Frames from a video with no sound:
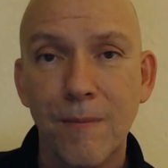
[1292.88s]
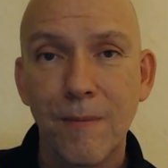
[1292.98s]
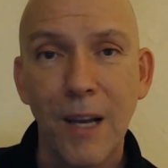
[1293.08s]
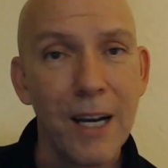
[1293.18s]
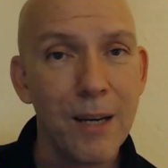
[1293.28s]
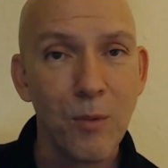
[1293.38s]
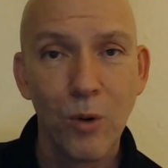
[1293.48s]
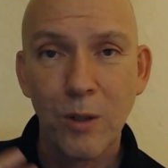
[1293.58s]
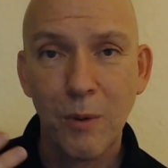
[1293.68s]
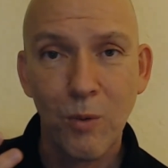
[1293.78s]
I am
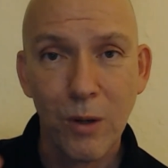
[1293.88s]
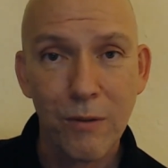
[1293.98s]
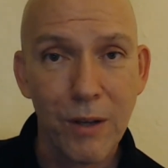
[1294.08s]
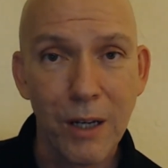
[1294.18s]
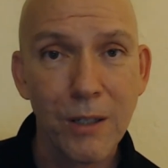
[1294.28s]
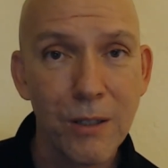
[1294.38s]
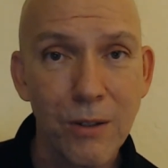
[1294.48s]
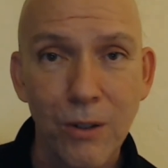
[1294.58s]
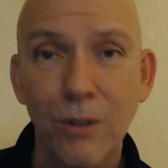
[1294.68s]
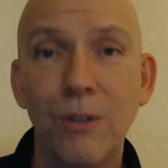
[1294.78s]
going to be one of the
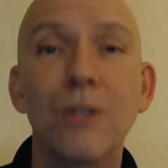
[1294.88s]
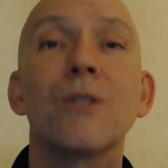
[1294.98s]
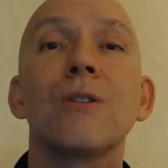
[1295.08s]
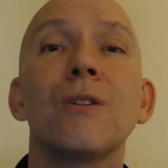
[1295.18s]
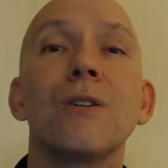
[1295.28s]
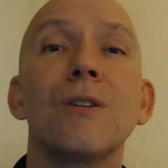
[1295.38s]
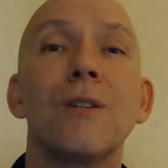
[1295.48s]
hunters